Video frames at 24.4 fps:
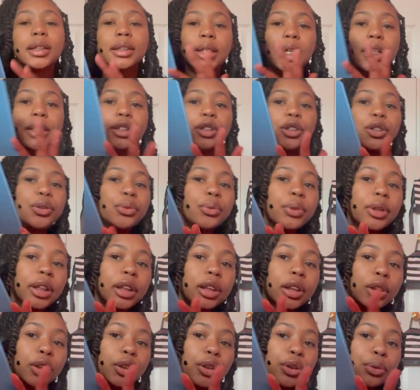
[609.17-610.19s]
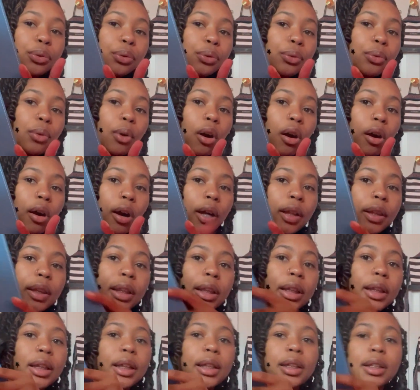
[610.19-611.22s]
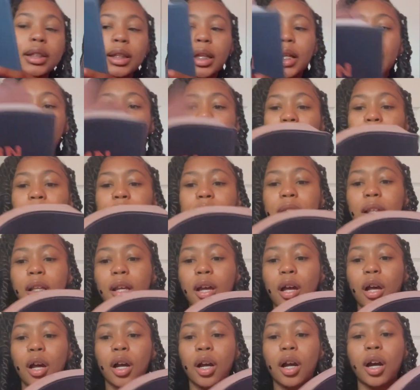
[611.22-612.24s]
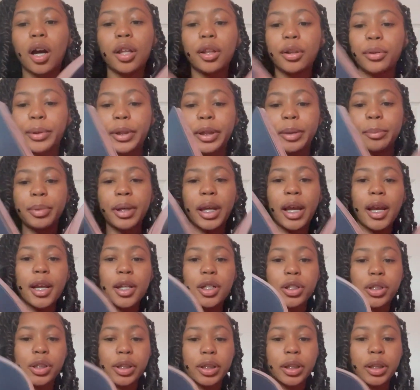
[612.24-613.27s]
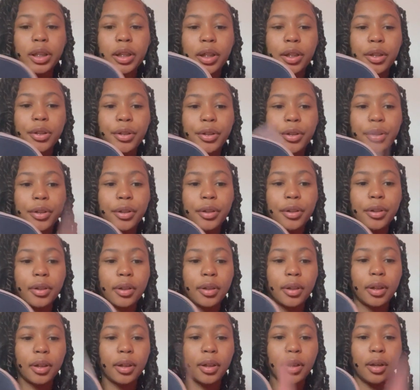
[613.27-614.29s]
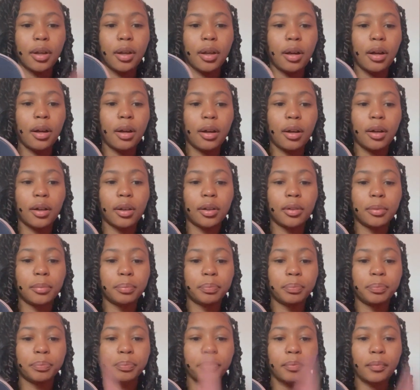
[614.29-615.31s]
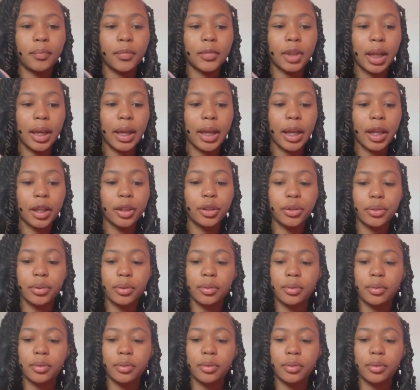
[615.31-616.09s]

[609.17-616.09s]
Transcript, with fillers: says you can do hard things, and it has coloring pages in here, um and